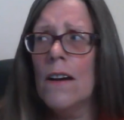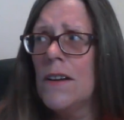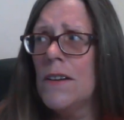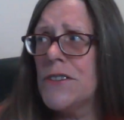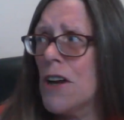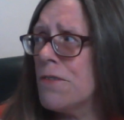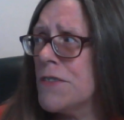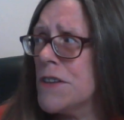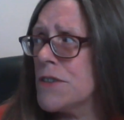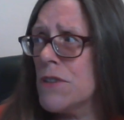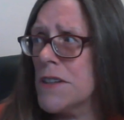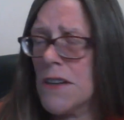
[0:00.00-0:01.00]
Stuff
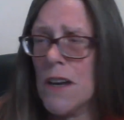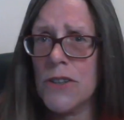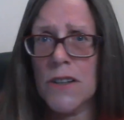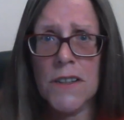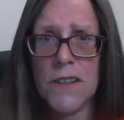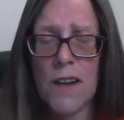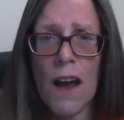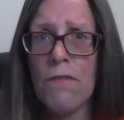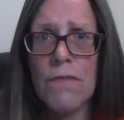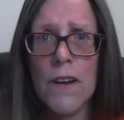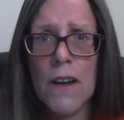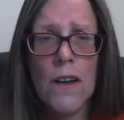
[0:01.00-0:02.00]
this recession
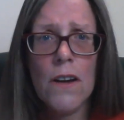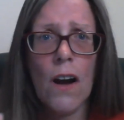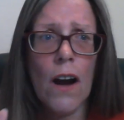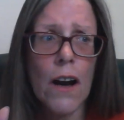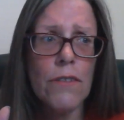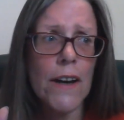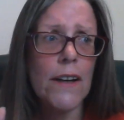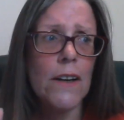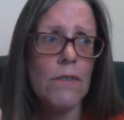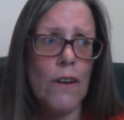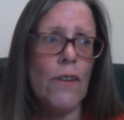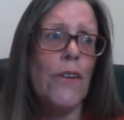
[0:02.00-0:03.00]
stuff. I
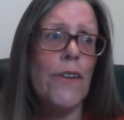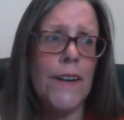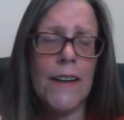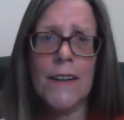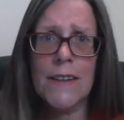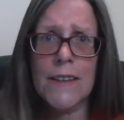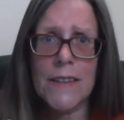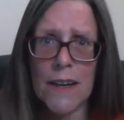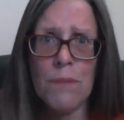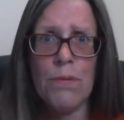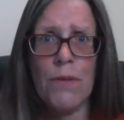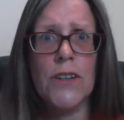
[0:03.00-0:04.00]
reckon we're already in a
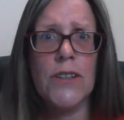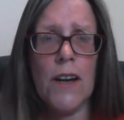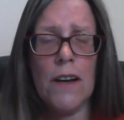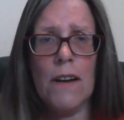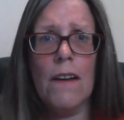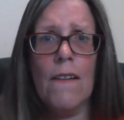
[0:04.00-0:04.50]
depression.